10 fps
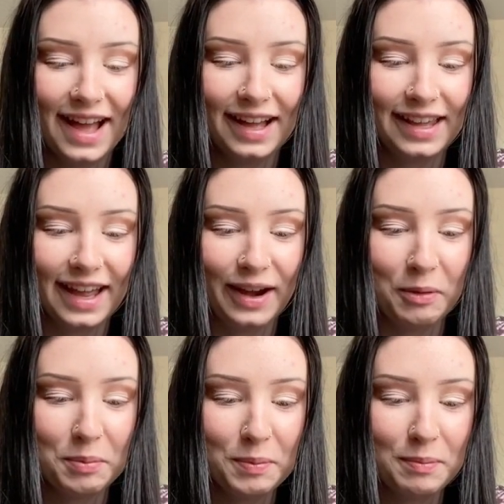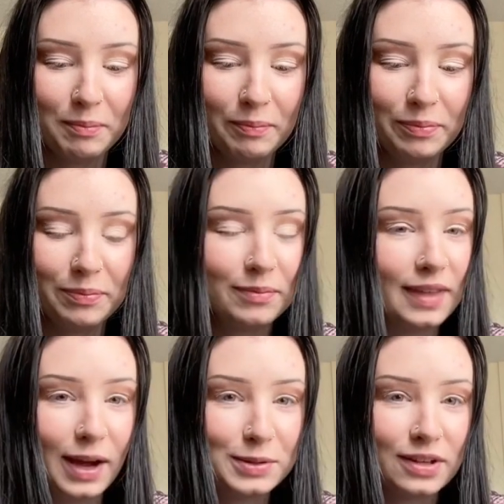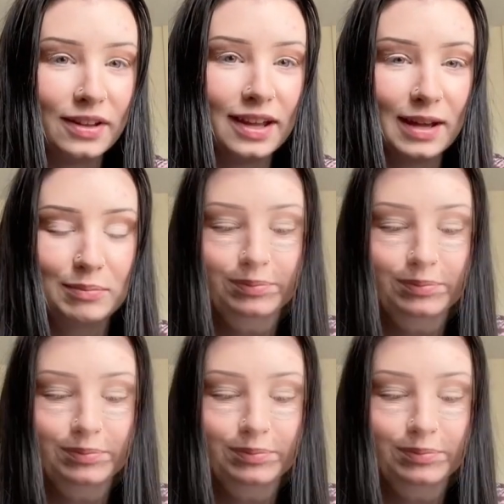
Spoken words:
I can't help how tall I am.